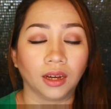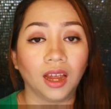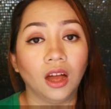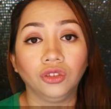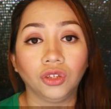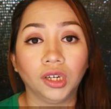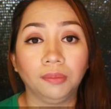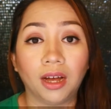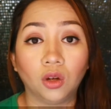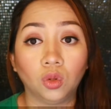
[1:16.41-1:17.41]
counter
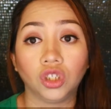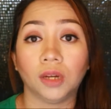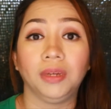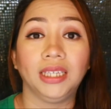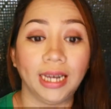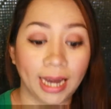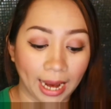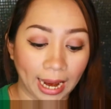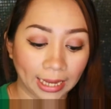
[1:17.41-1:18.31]
bago ko siya binili.